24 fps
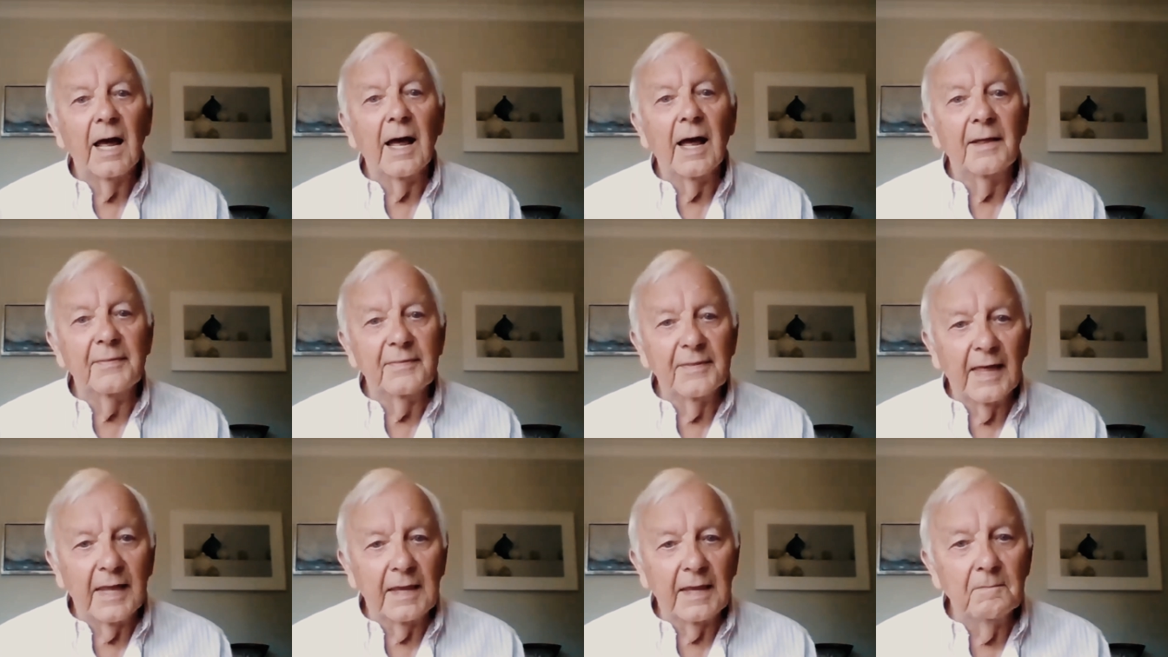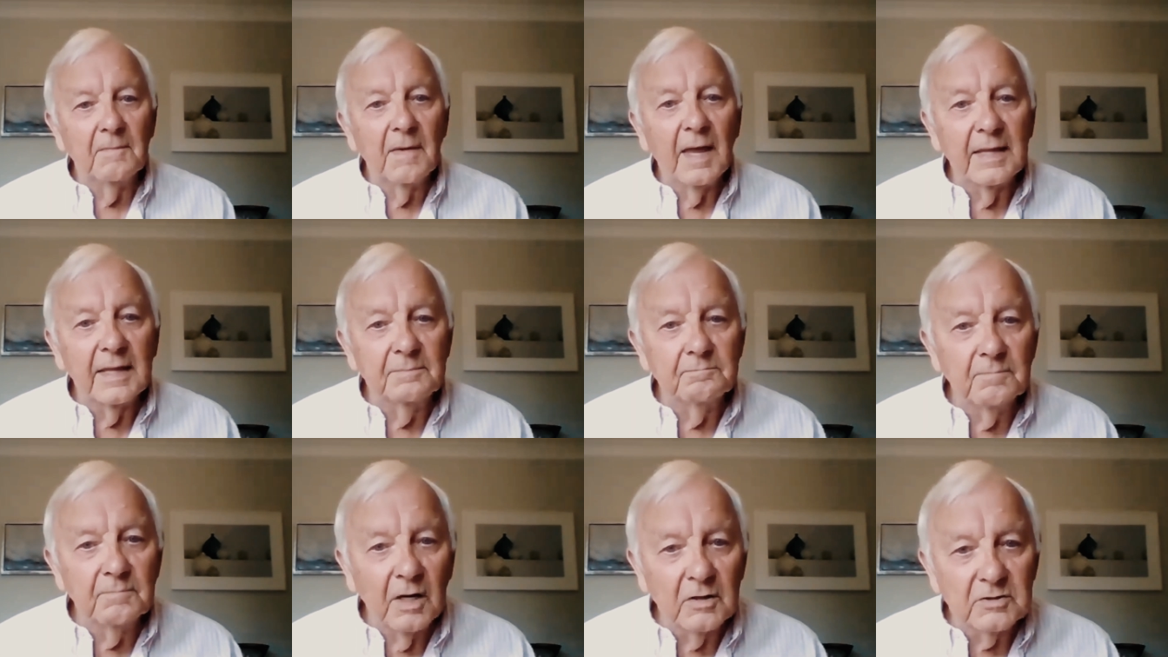and they,
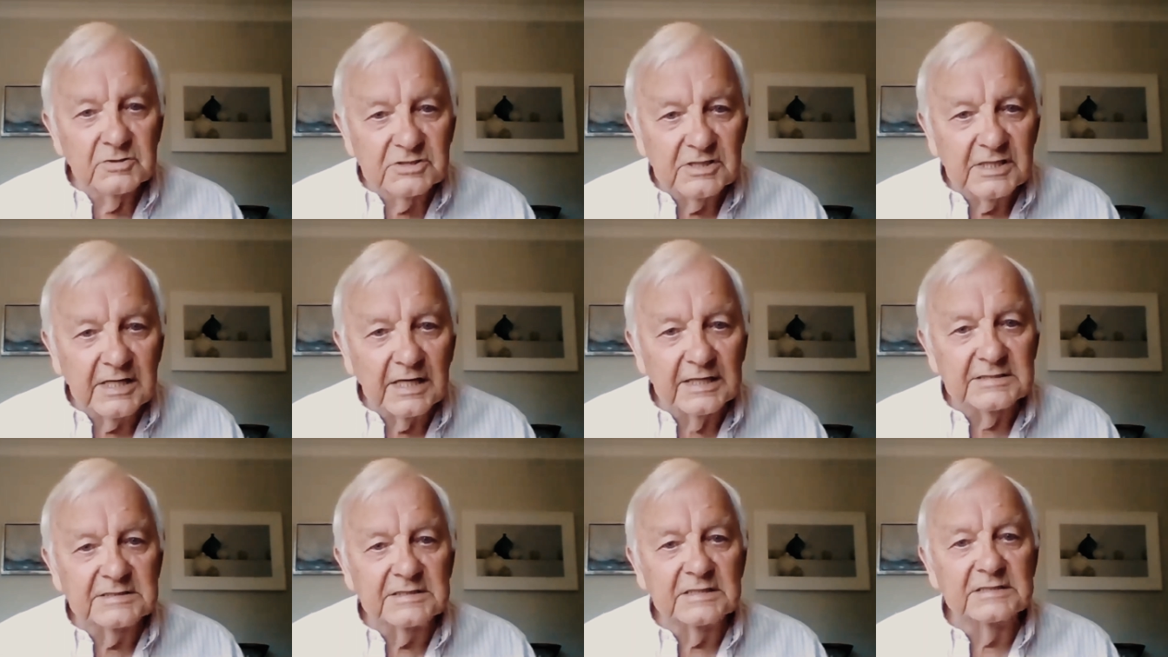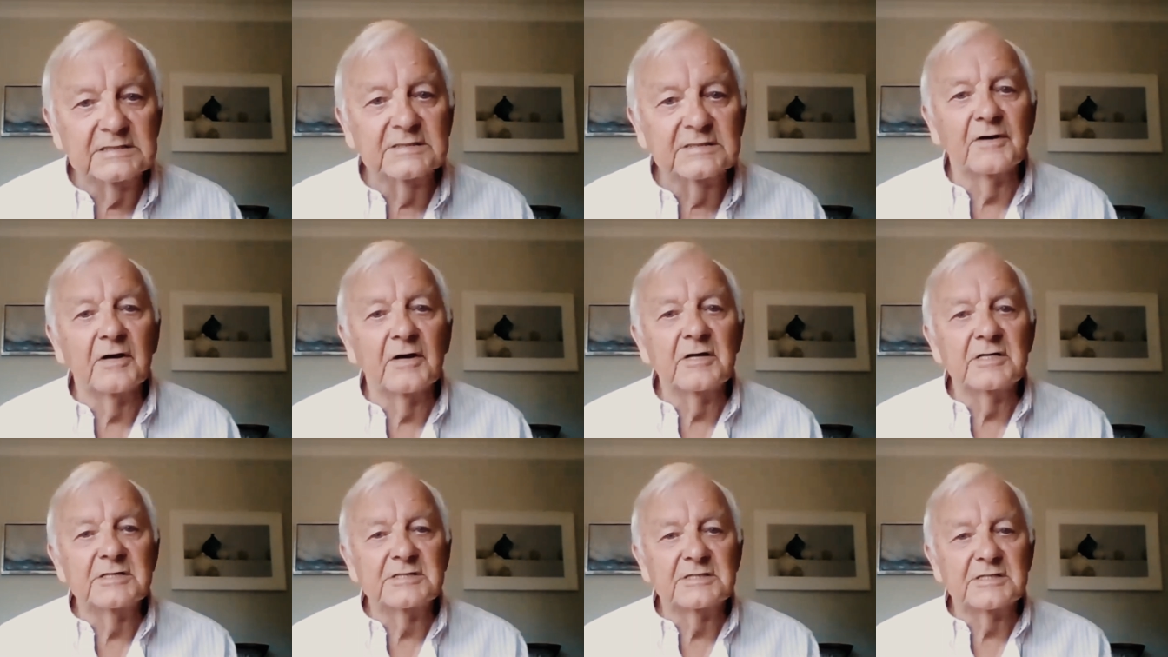in most cases,
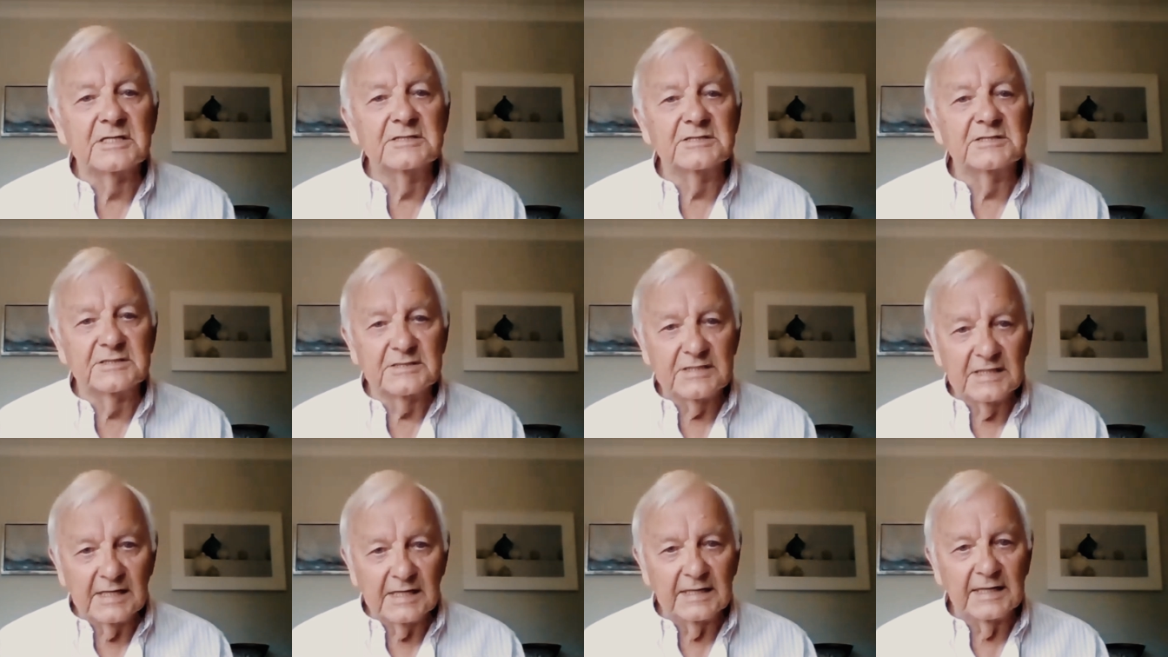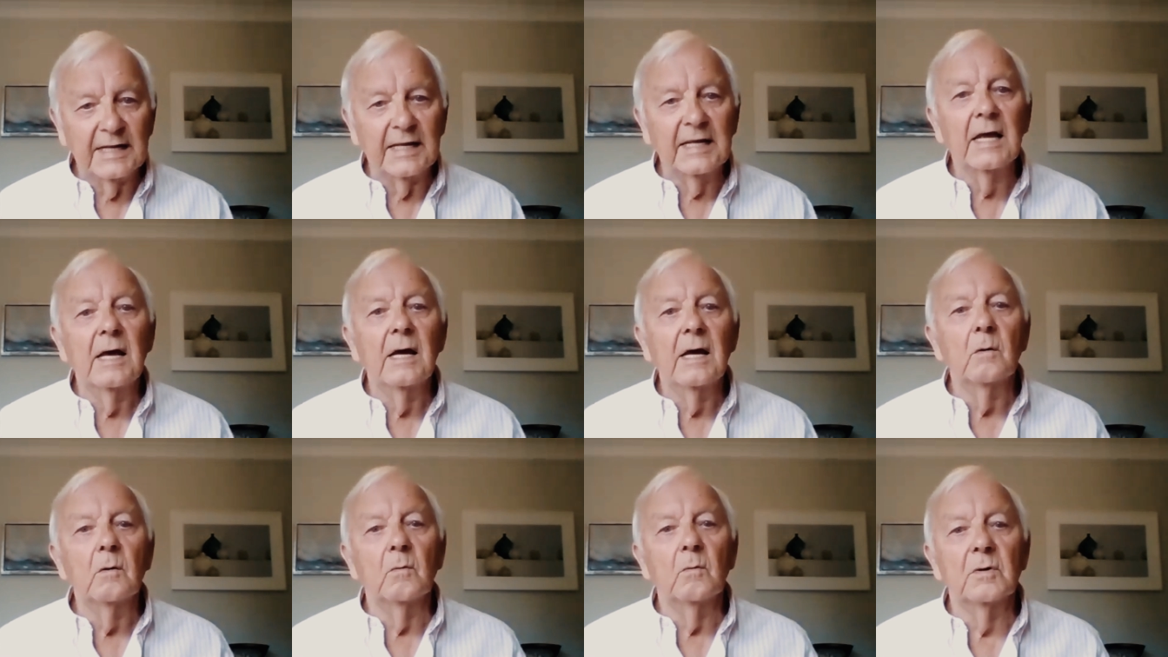very sincerely
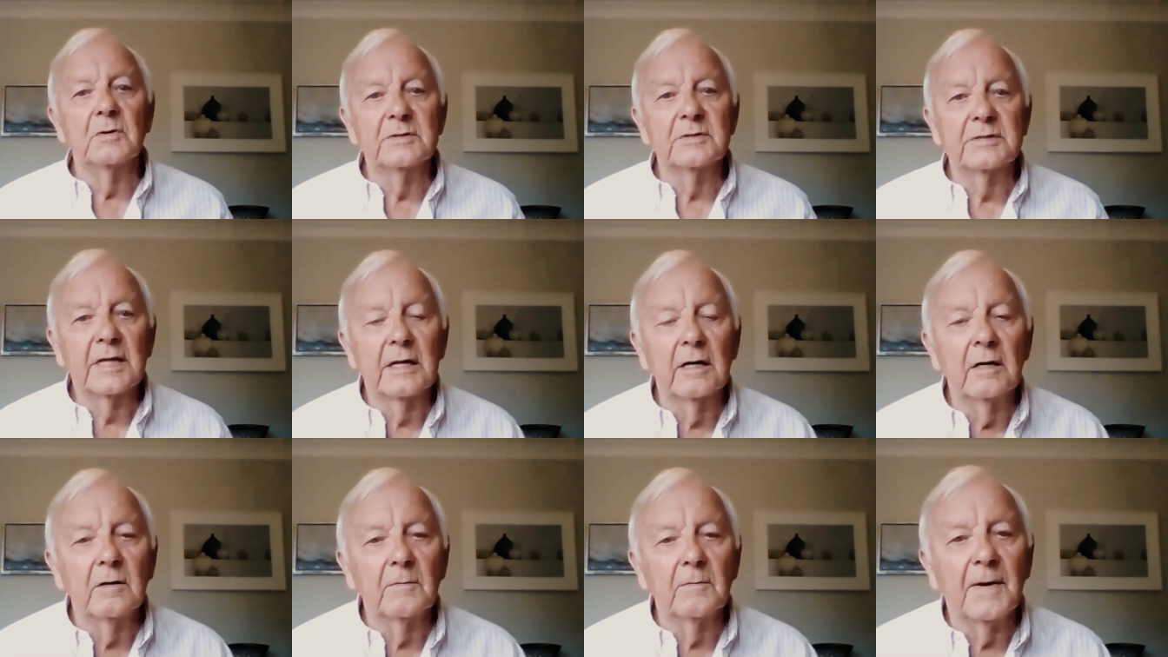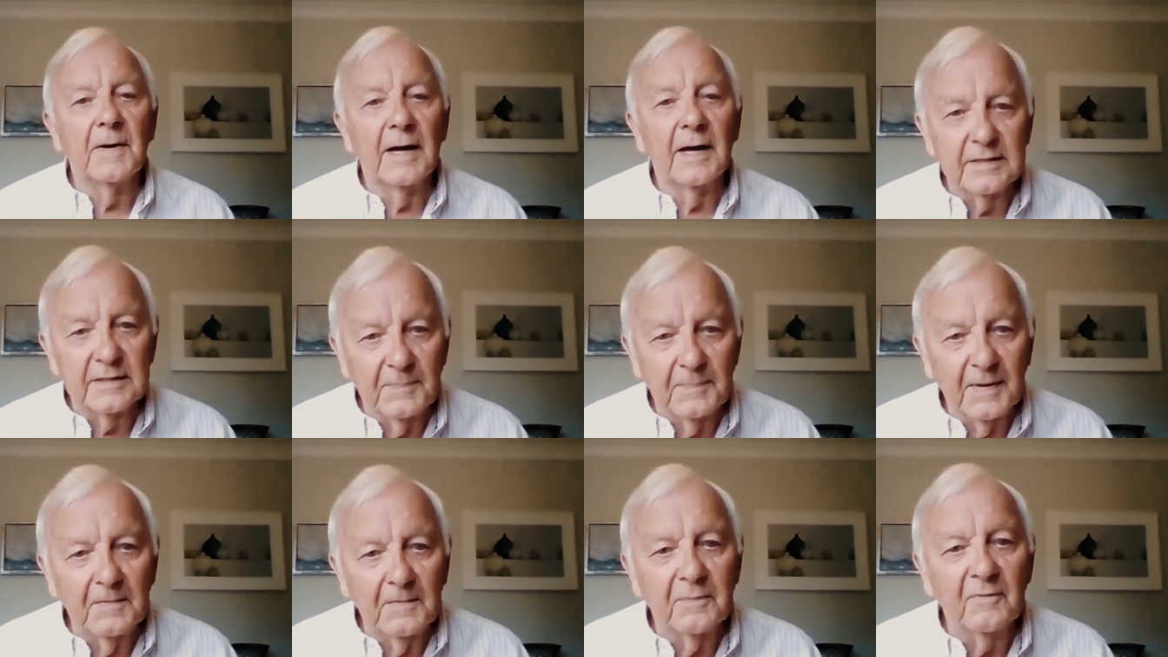want to help
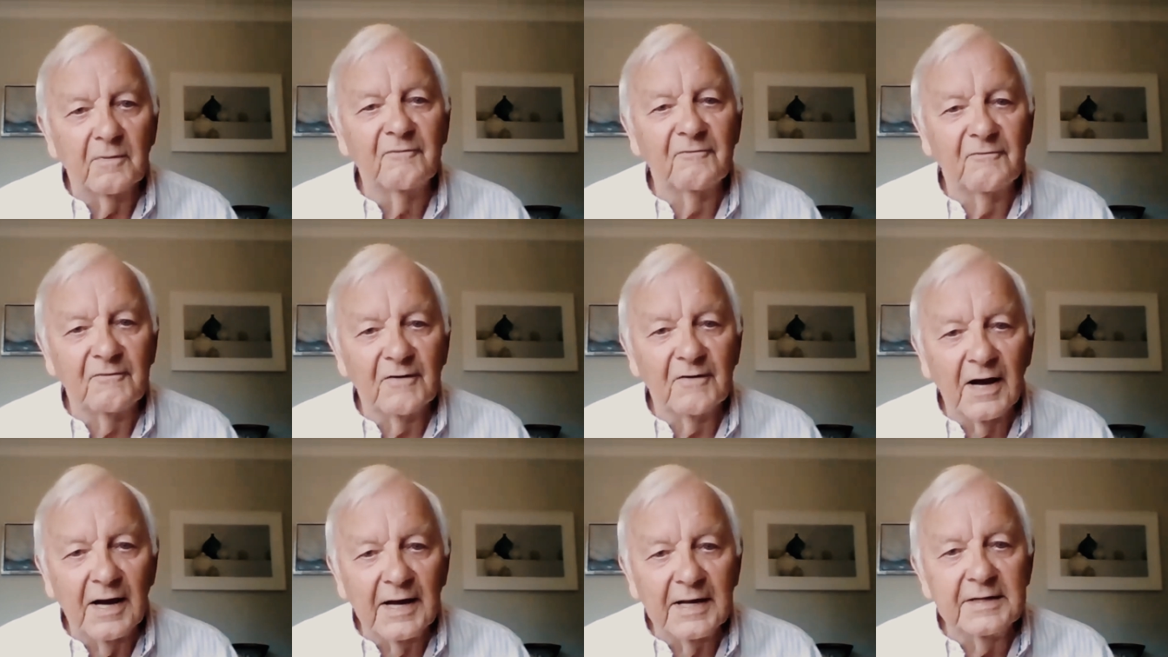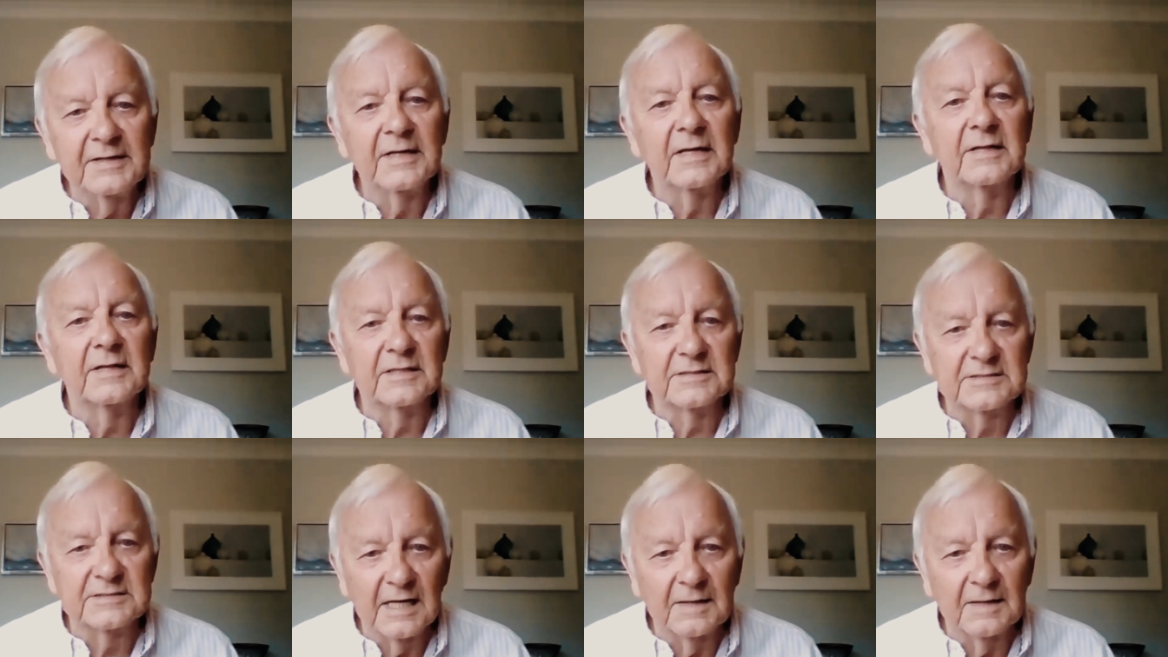other people find
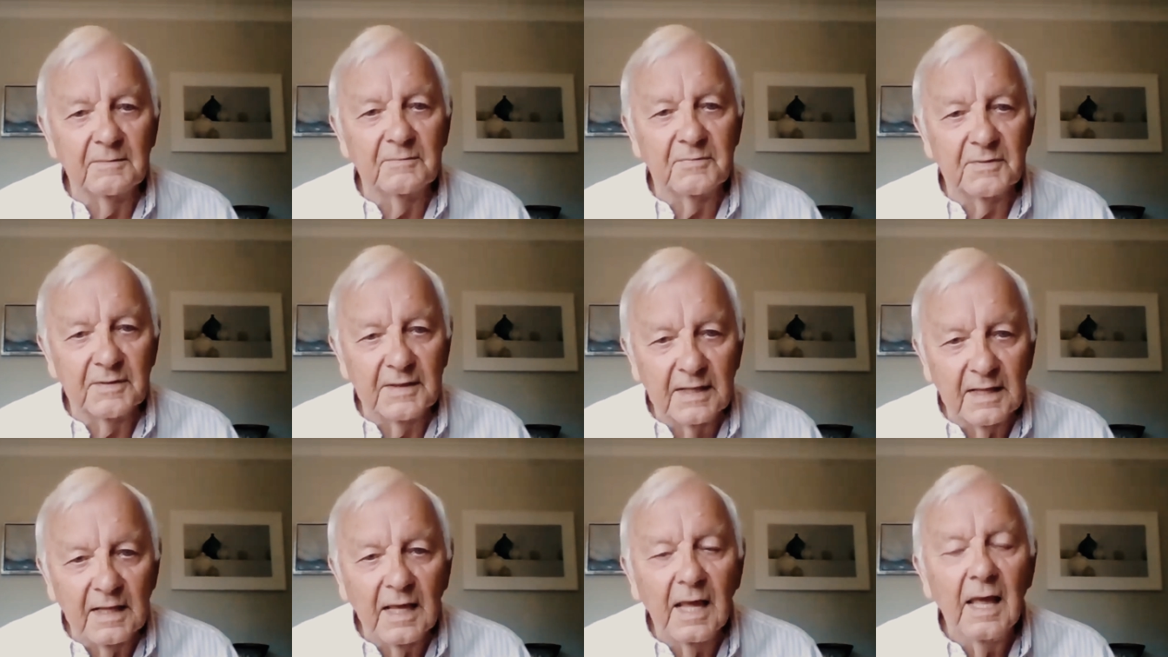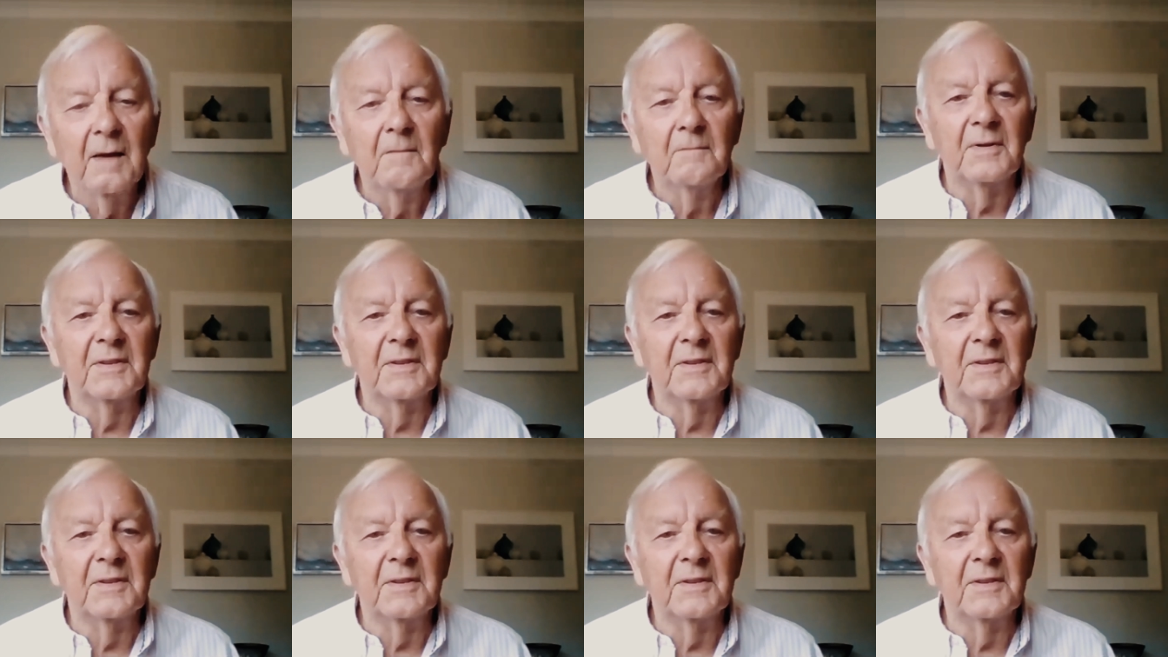the same thing.